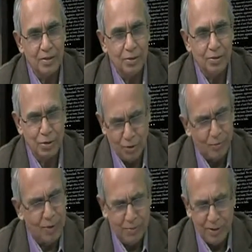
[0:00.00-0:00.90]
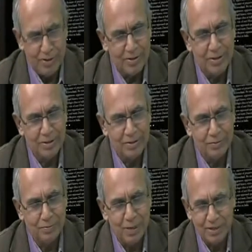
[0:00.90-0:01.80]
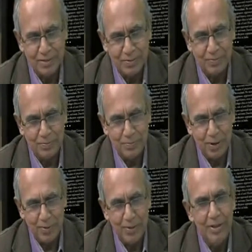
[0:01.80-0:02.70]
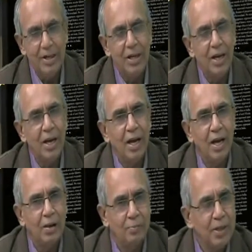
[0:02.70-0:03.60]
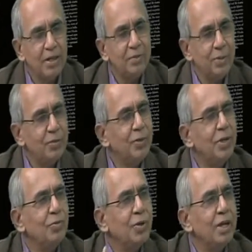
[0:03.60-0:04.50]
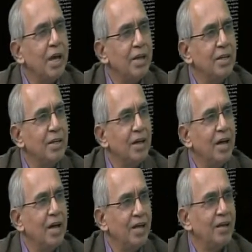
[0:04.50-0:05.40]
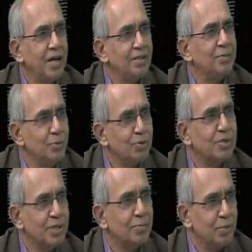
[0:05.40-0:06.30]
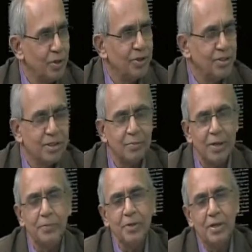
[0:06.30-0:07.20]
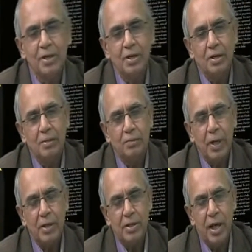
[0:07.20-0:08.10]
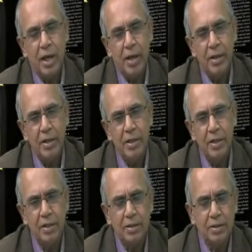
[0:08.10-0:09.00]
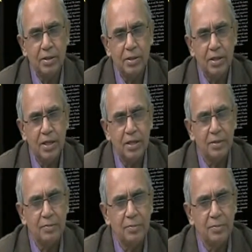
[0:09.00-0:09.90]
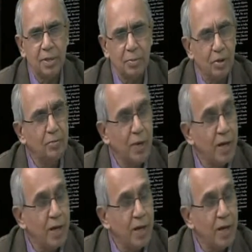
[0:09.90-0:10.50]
Sure, maybe 18 plus probably, but in between I had other books, other projects come up, but the idea came about